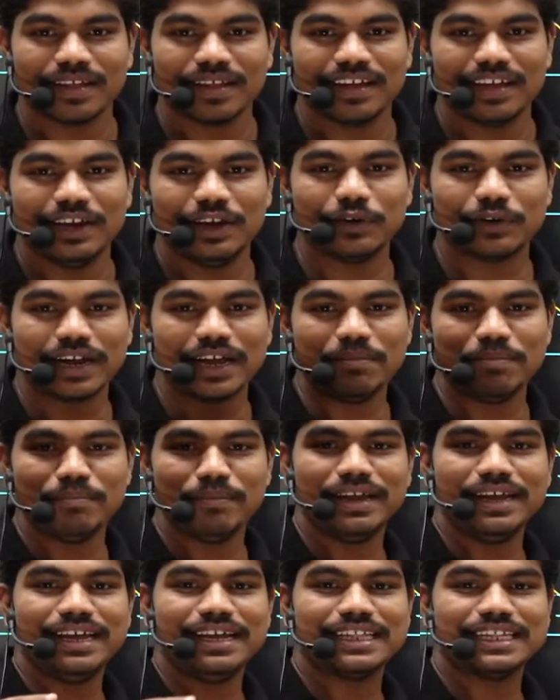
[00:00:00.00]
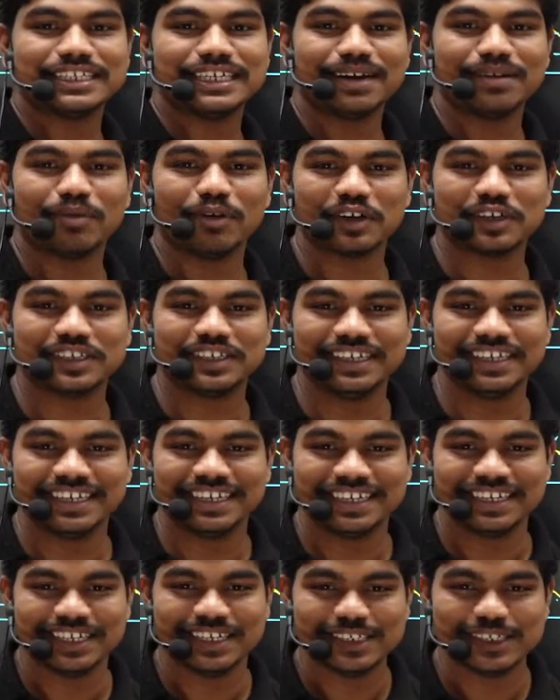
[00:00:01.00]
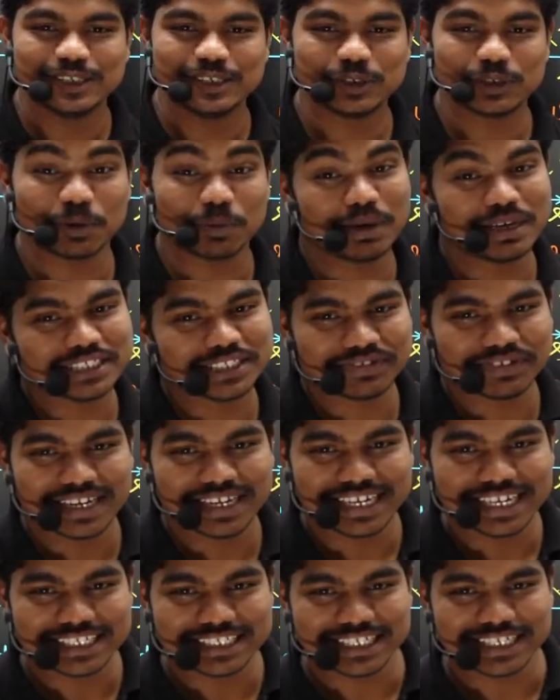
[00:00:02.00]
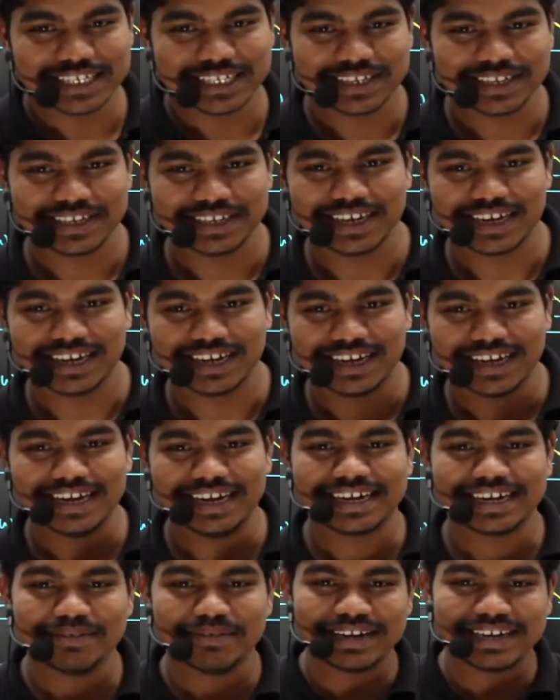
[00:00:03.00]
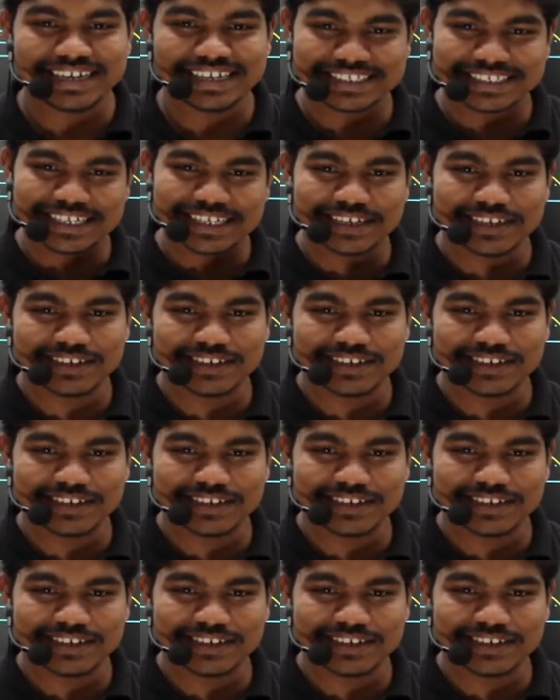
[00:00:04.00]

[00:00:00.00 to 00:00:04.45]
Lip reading: You type me in the chat box. Sukhma is feeling easy. Yeah, a little bit easy.